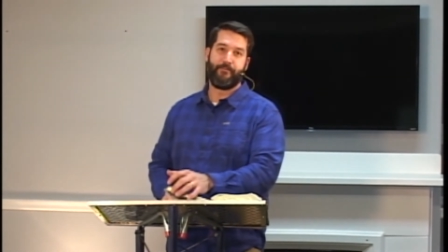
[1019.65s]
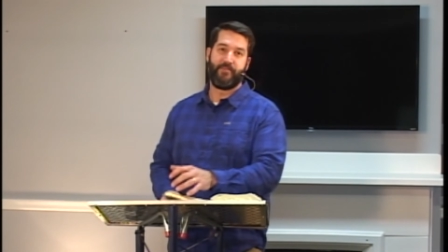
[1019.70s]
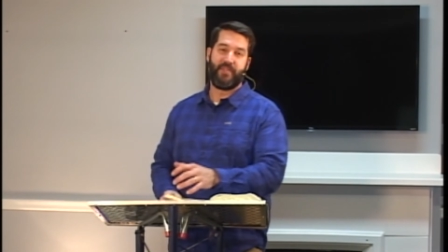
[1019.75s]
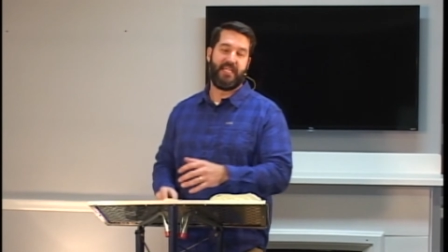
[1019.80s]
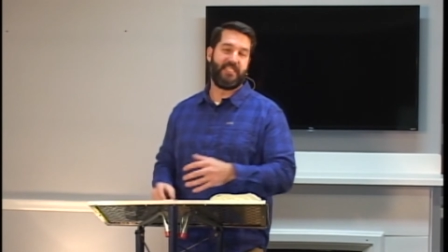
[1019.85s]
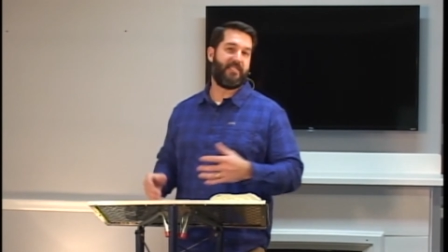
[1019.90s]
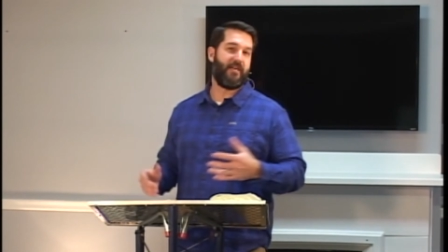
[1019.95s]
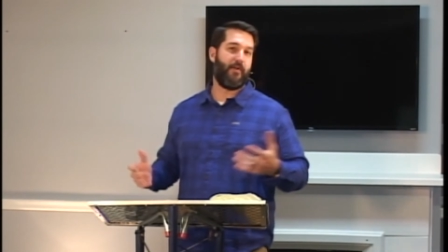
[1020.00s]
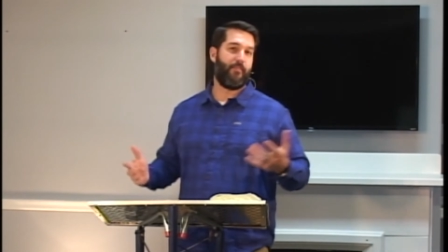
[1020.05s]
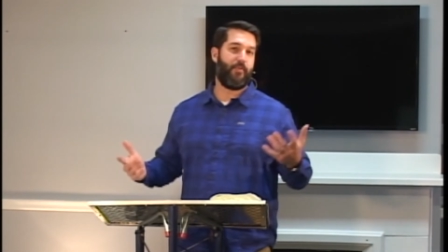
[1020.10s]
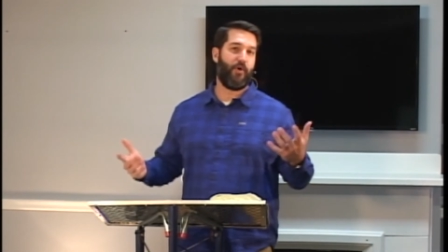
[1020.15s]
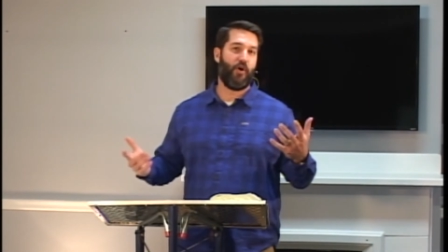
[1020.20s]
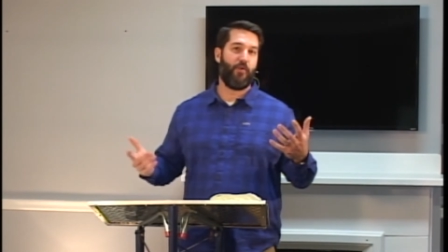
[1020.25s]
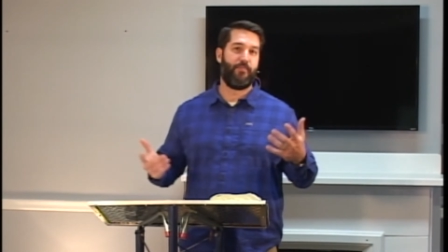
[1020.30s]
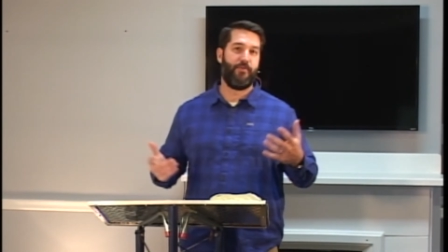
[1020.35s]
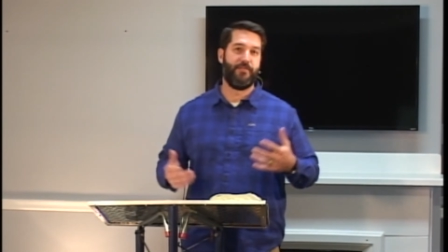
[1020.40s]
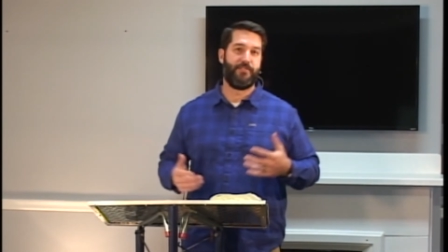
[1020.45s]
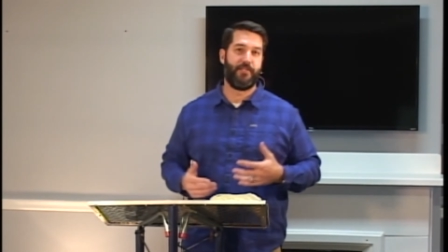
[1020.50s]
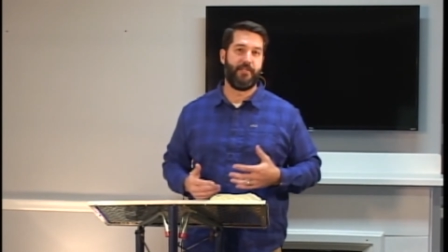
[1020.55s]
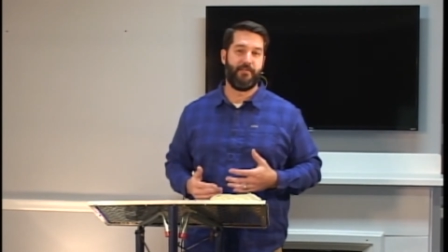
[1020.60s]
That's how Paul
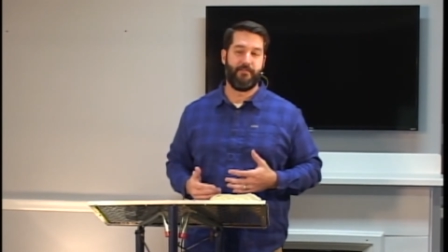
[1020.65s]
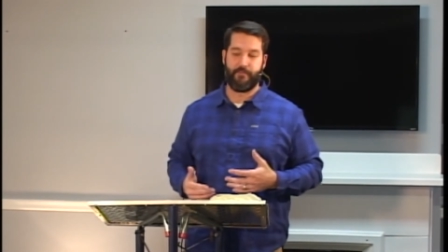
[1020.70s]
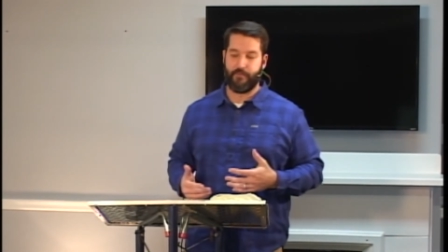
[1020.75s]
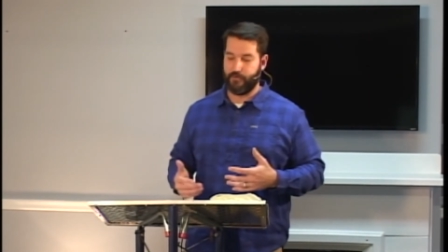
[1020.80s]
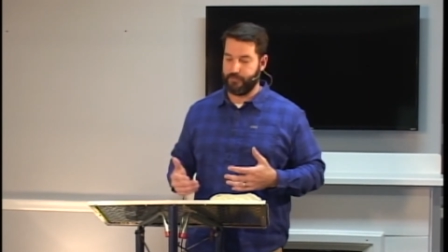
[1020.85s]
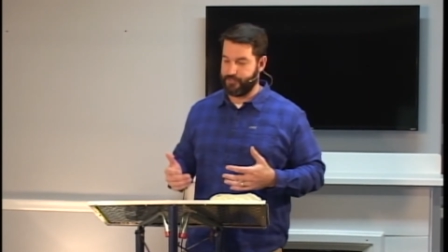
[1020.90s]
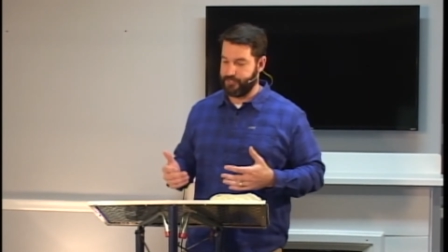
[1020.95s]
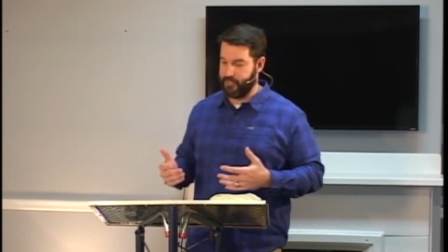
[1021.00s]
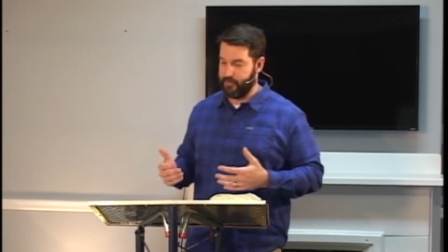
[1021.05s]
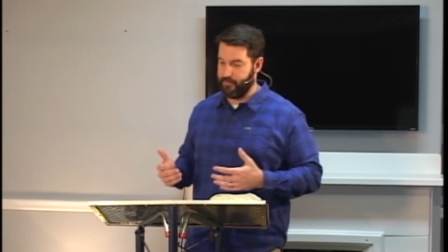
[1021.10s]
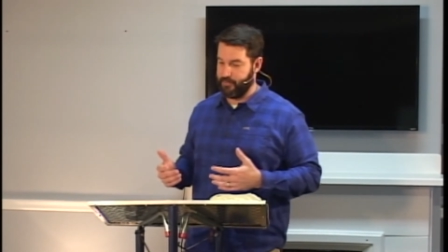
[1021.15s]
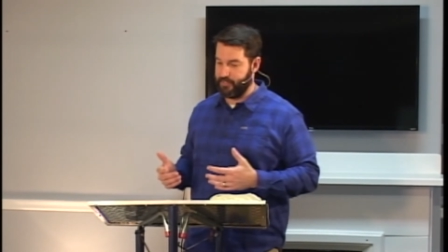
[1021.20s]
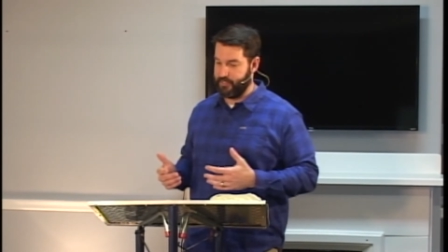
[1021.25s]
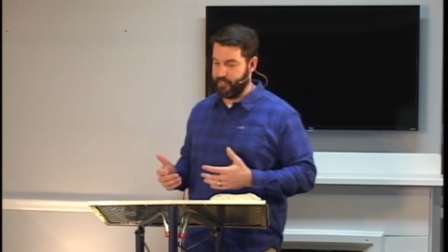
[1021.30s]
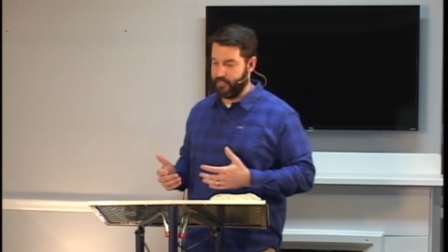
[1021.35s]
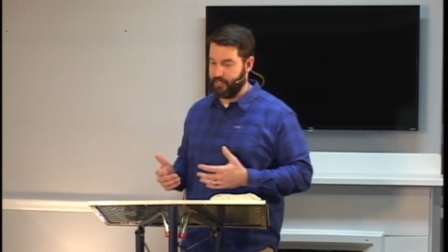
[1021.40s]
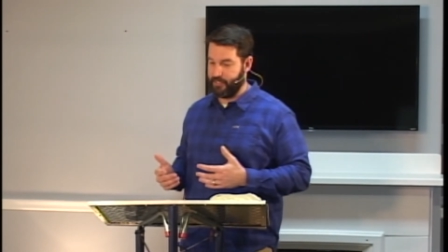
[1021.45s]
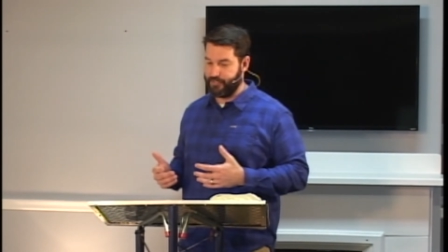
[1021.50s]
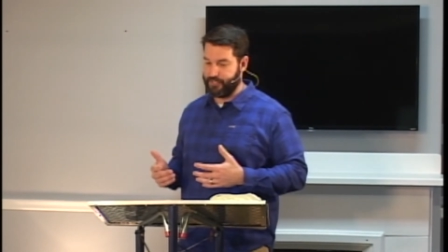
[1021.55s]
puts it in 1 Timothy